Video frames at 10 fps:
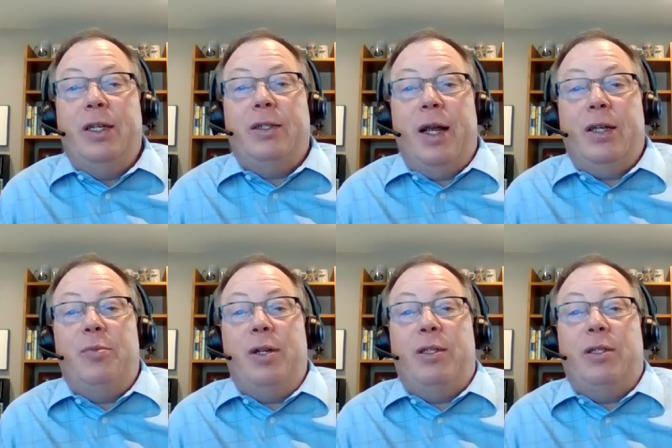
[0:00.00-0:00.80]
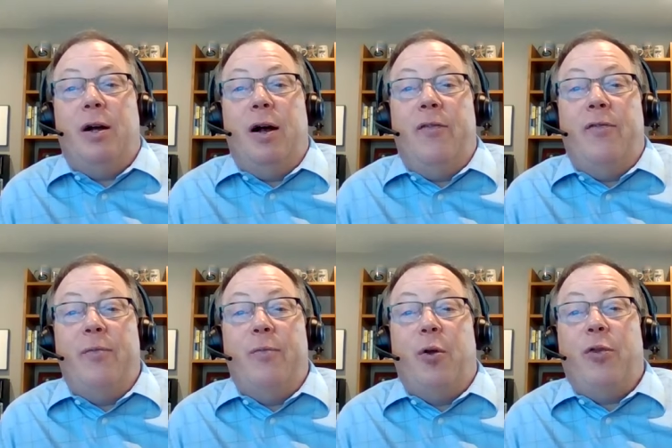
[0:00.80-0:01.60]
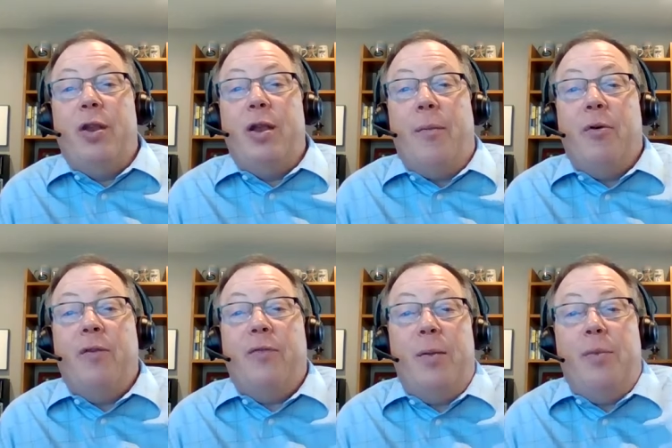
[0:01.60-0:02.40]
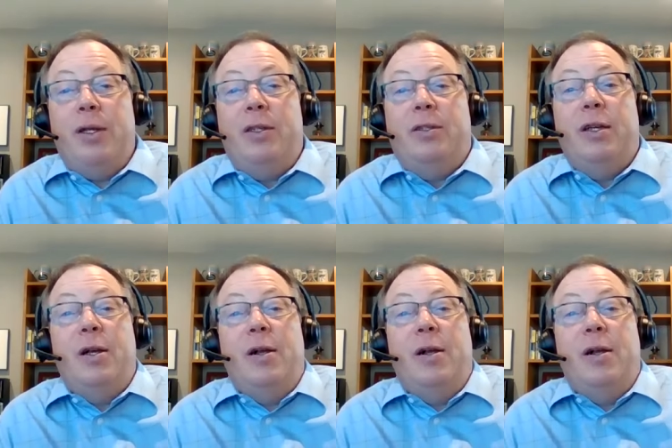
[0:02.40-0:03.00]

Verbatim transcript: is estimates of both the number of companies